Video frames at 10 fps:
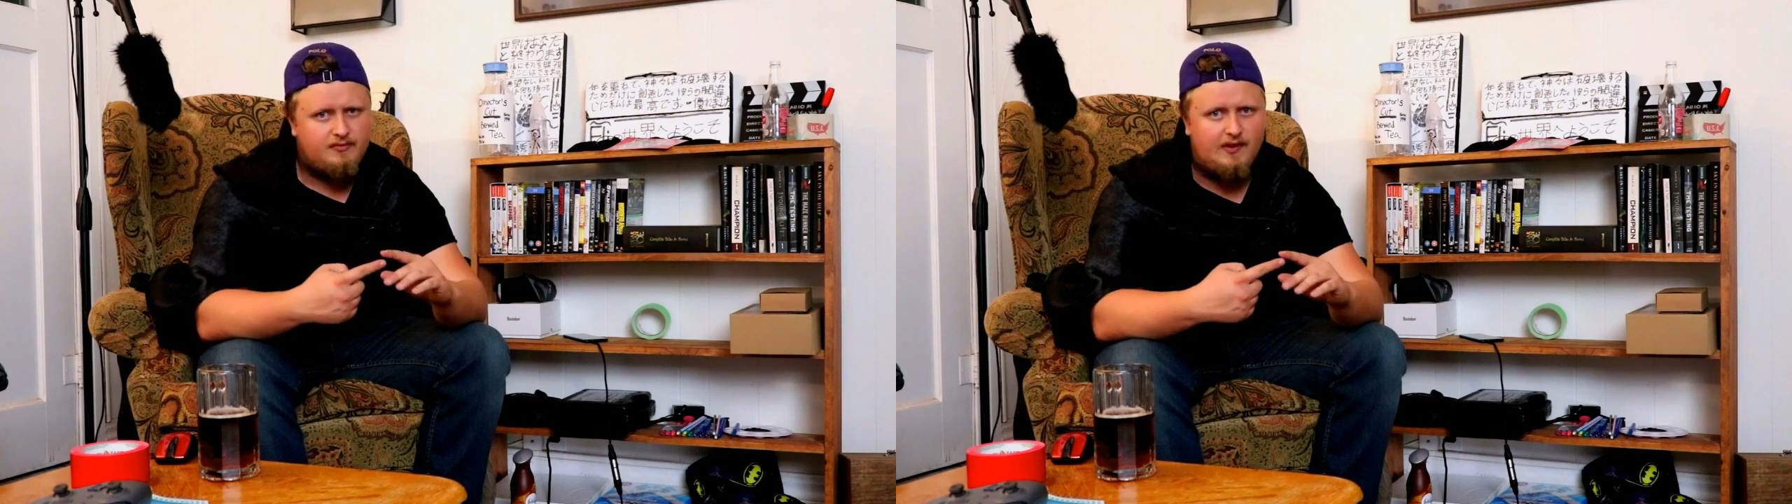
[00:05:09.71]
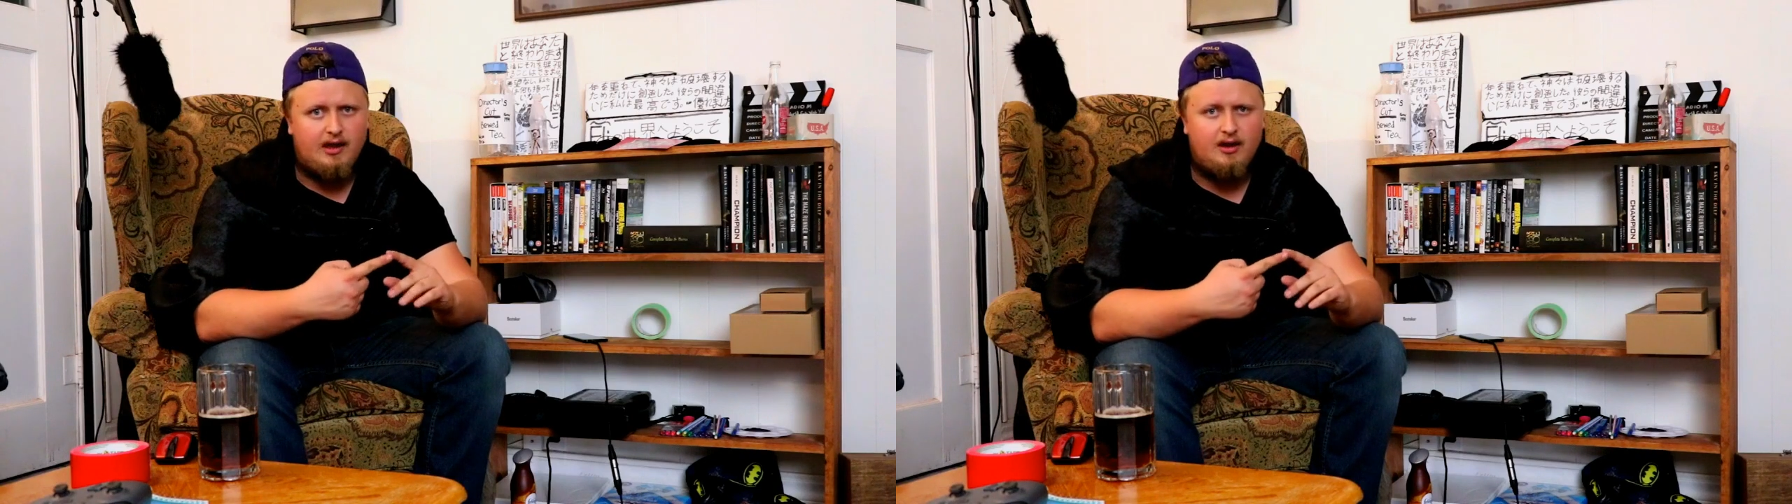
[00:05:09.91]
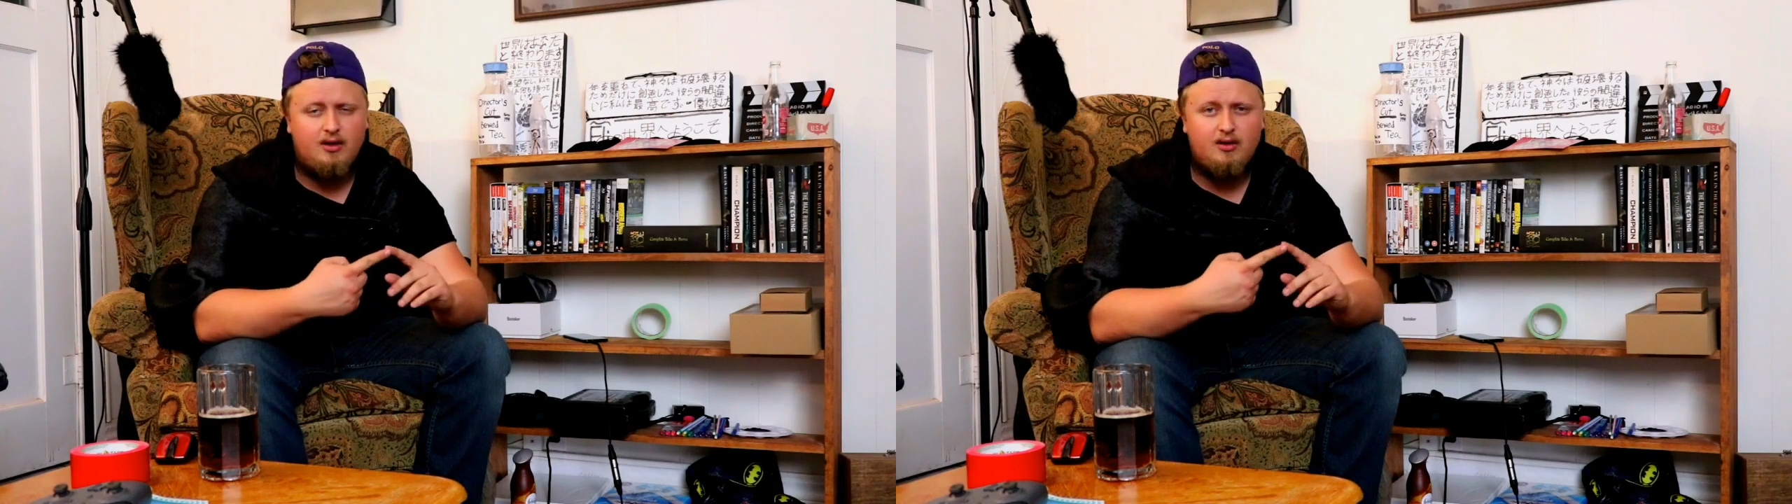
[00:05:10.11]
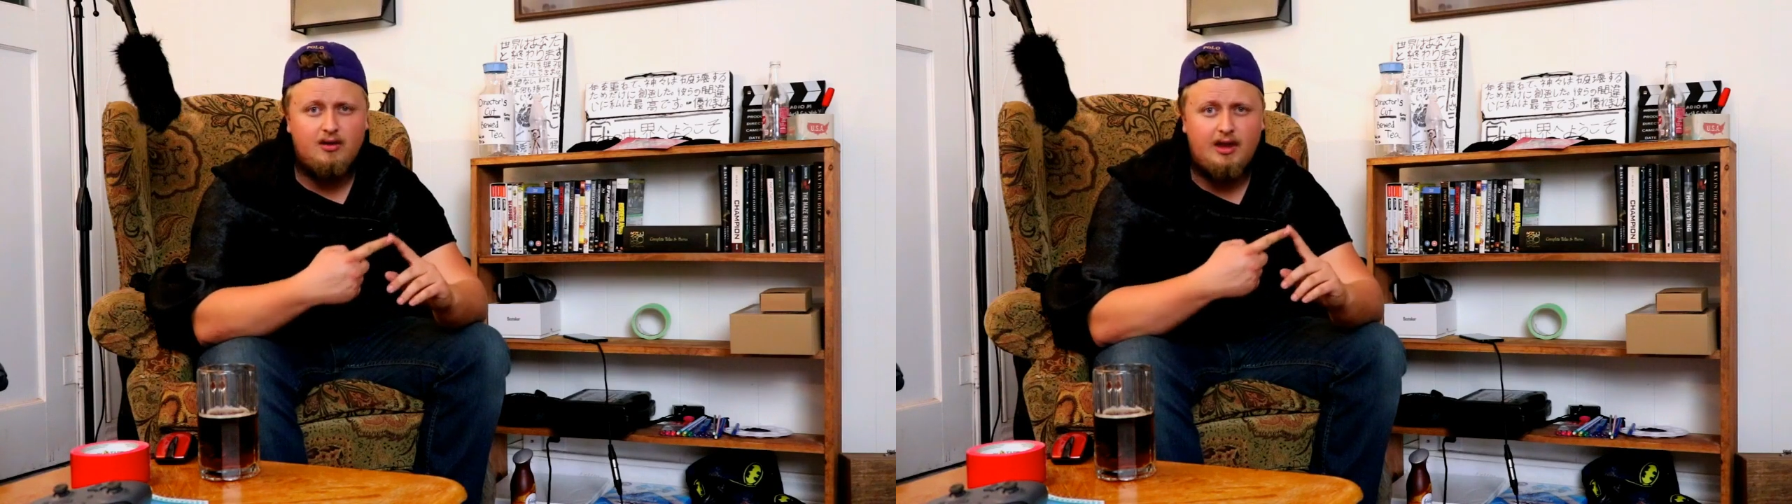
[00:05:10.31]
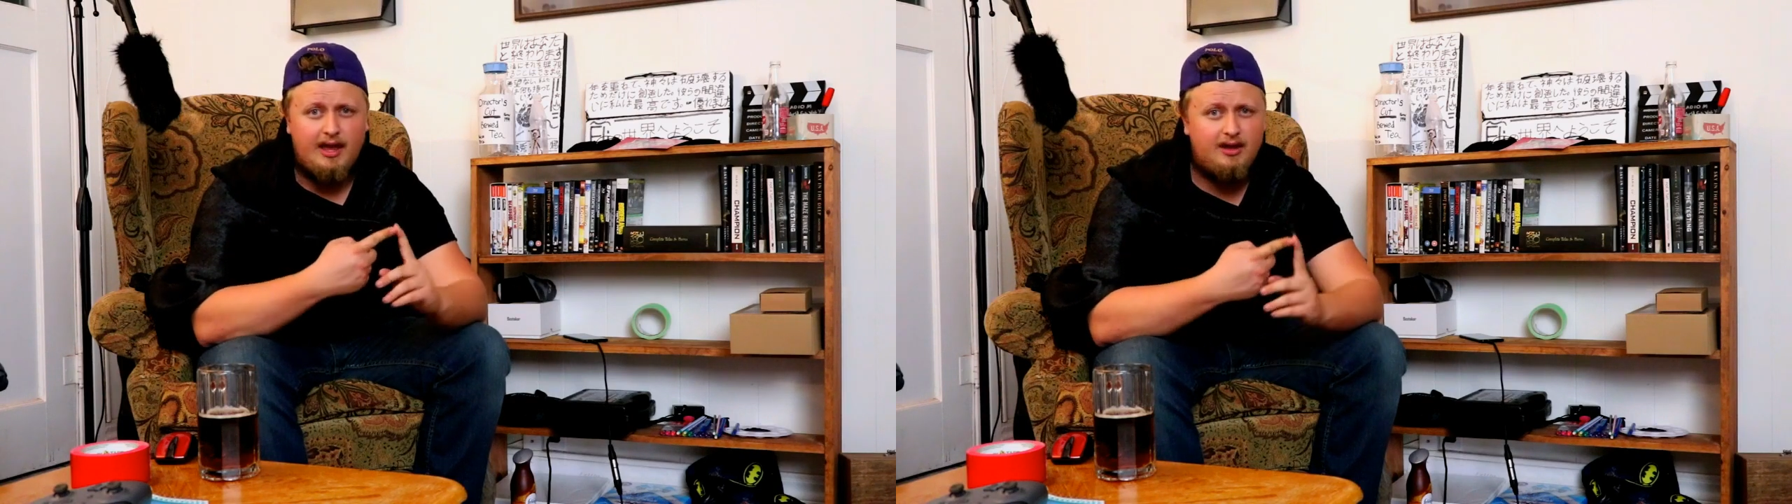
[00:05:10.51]
the
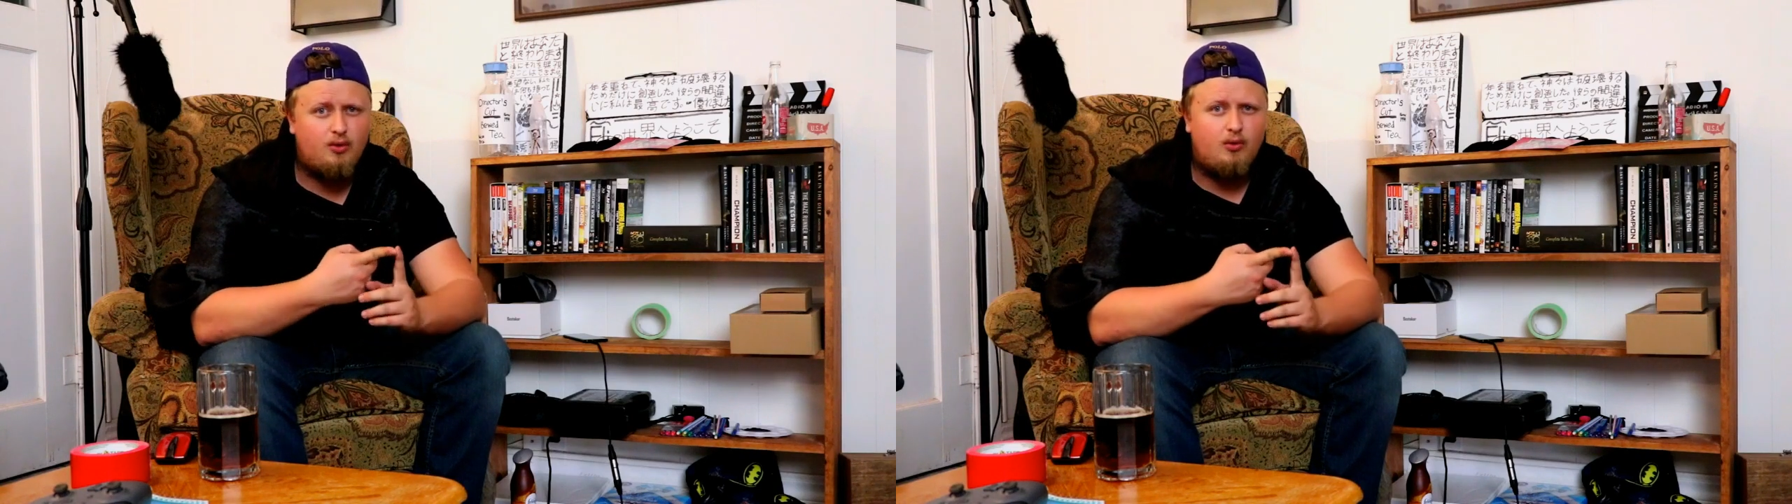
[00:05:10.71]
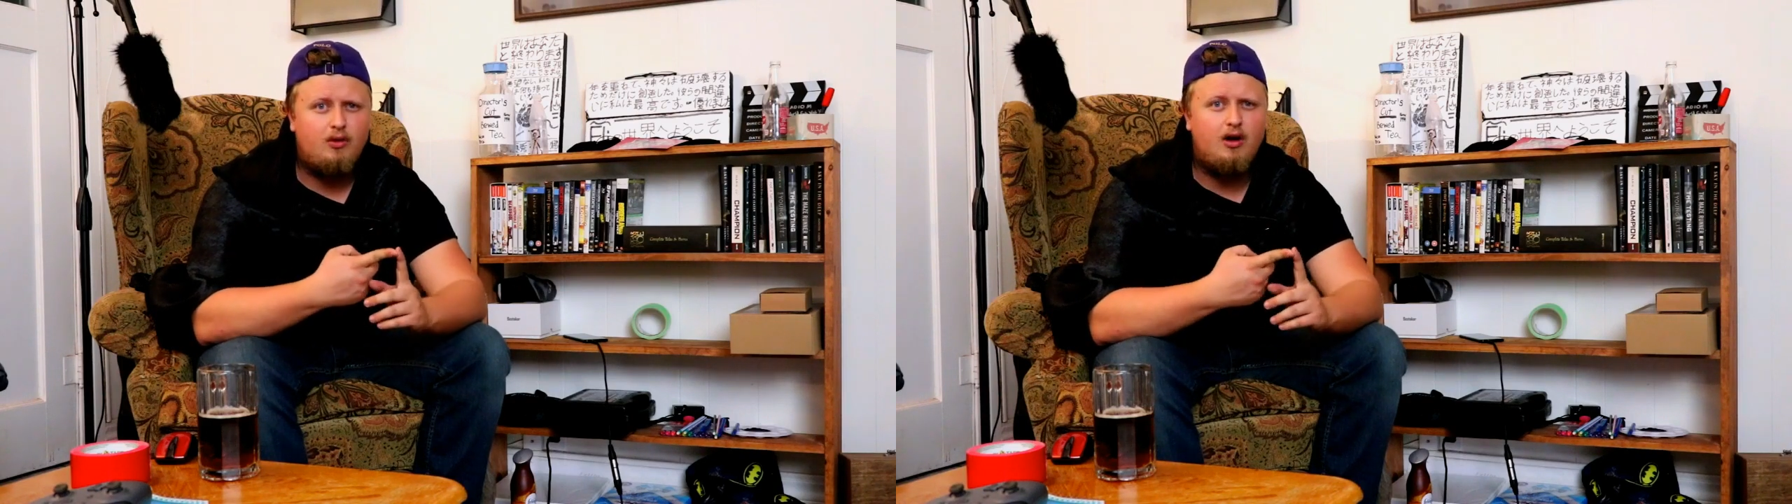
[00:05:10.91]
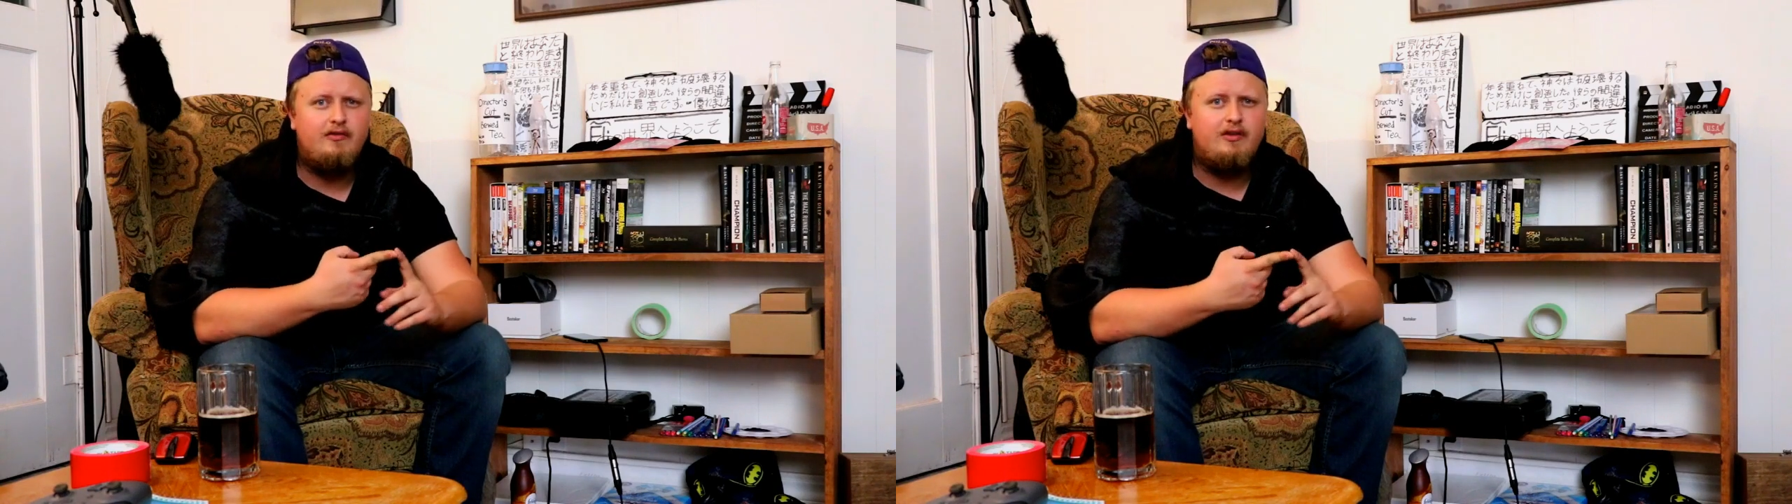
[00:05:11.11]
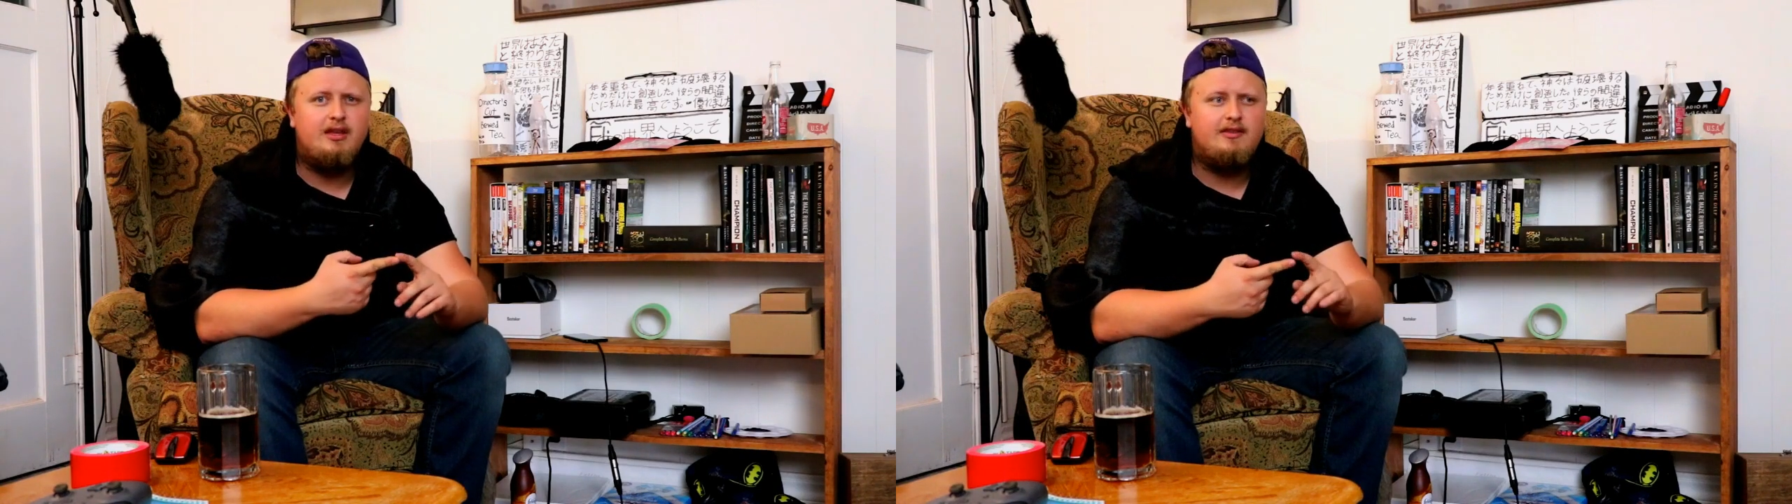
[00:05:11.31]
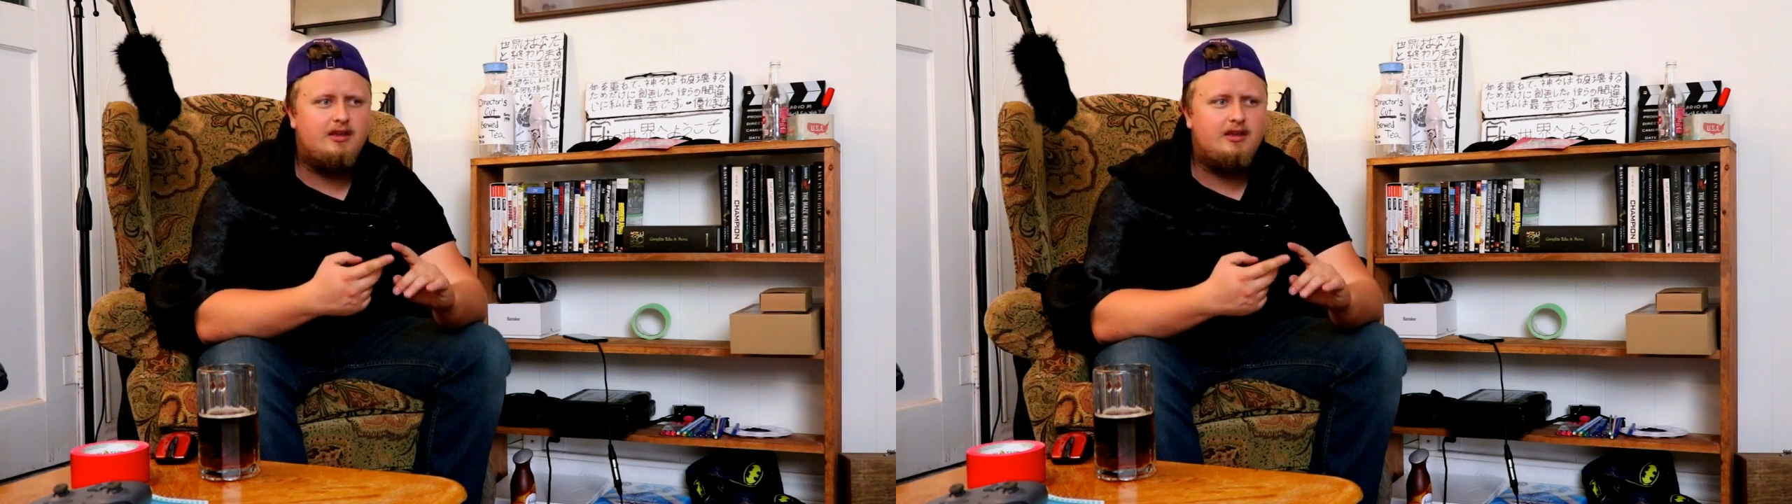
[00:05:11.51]
angle of it,